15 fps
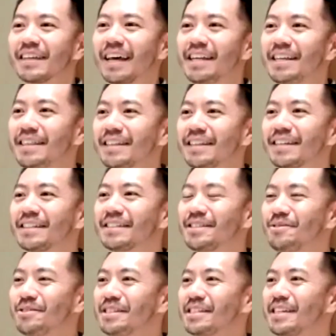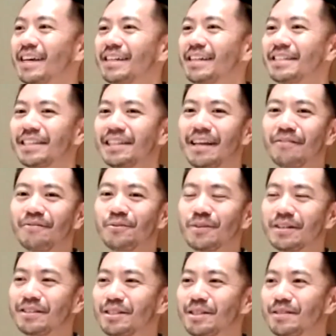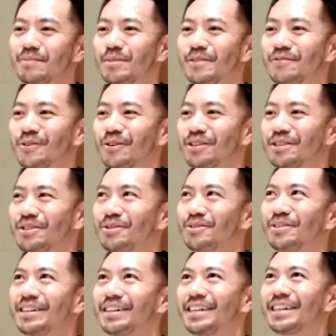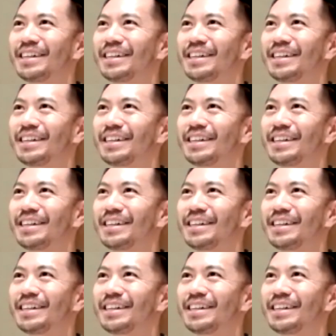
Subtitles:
Anything else you'd say to loved ones before you